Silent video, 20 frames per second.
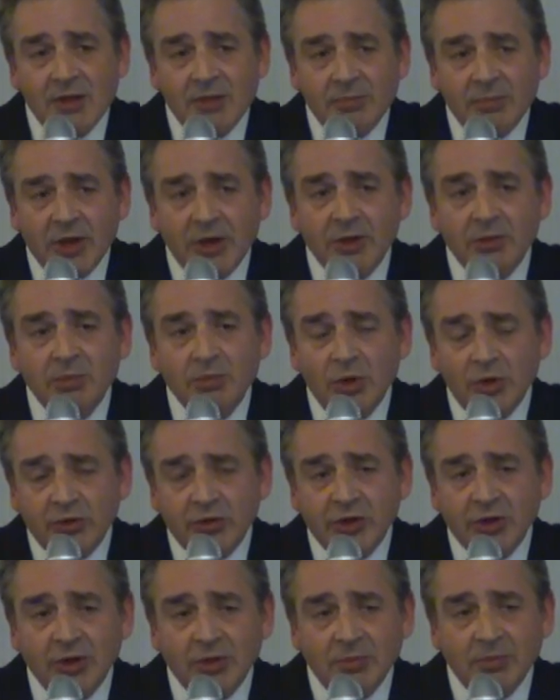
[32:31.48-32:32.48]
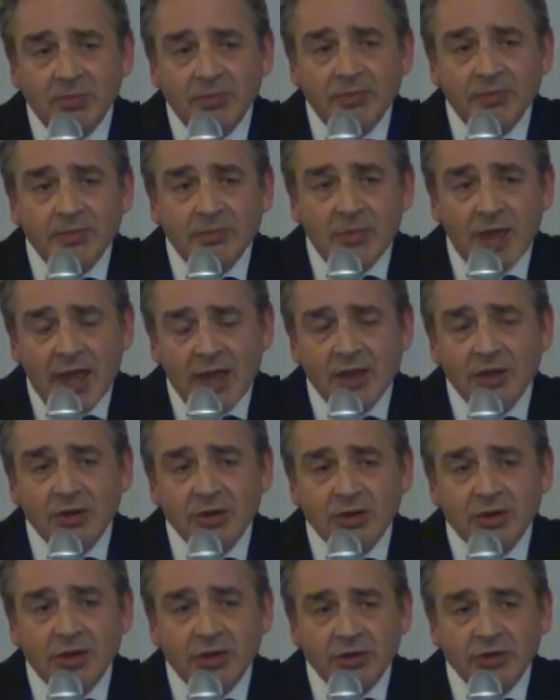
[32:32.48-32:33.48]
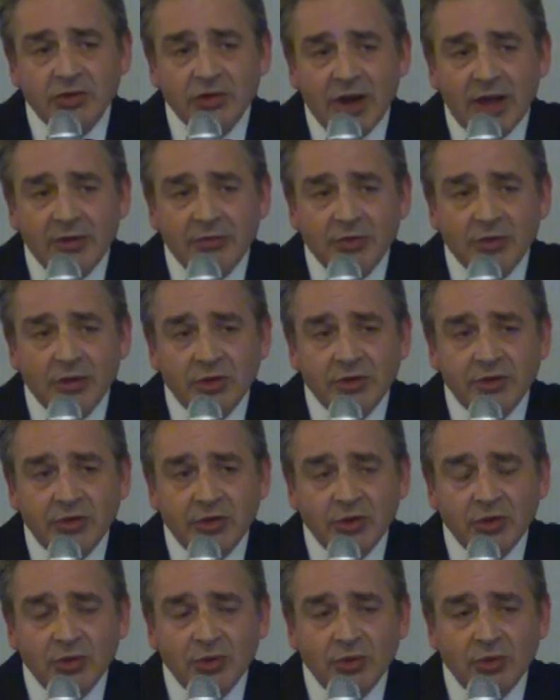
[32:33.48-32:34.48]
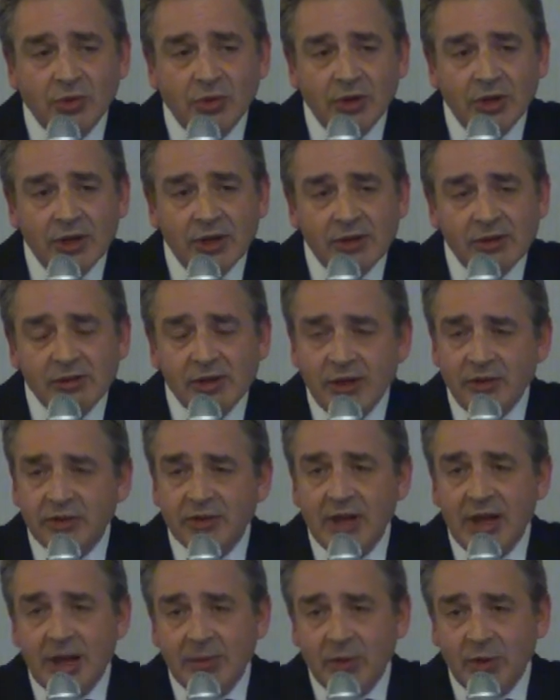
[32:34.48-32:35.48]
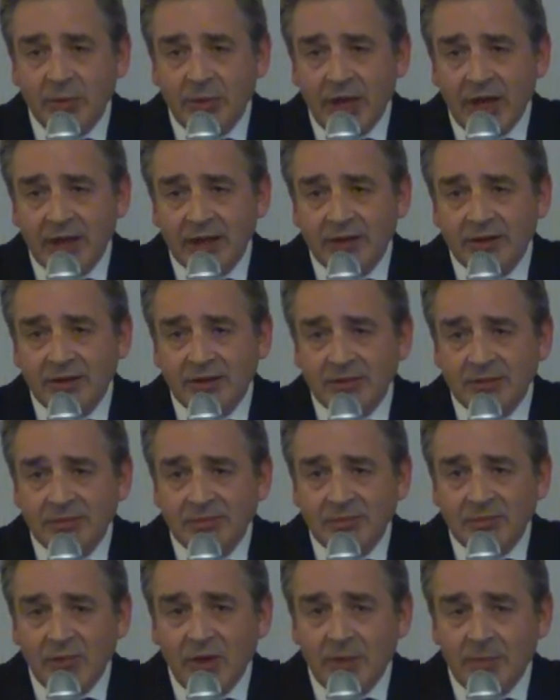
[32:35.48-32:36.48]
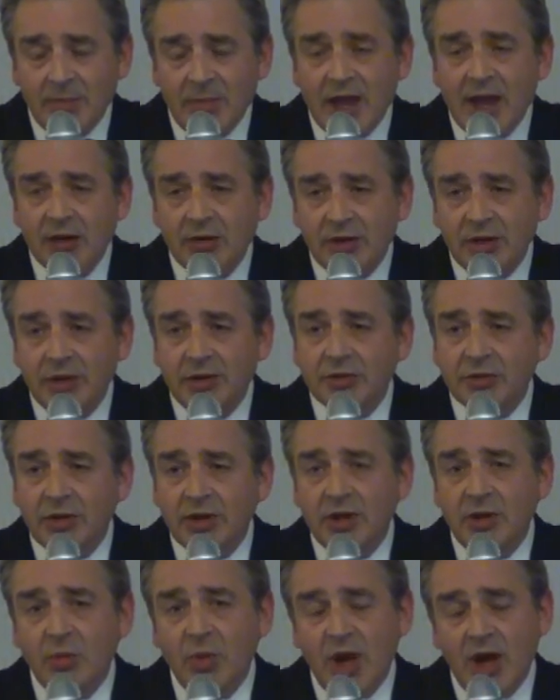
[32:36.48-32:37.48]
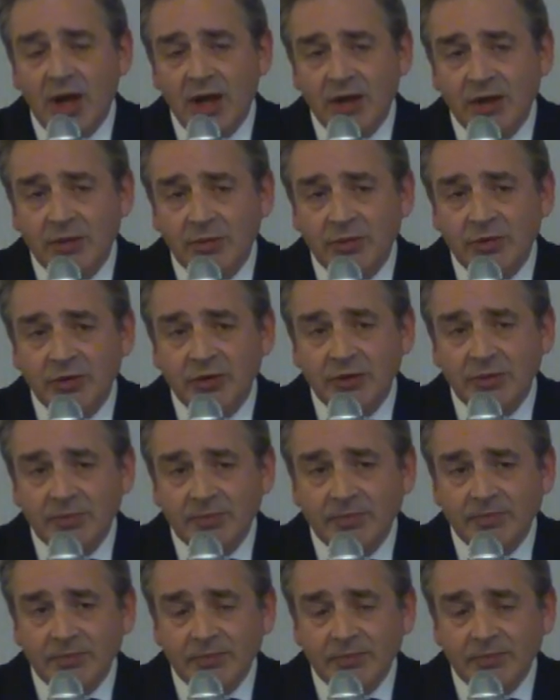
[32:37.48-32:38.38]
But a Muslim male can travel to Islamabad, marry 3 wives,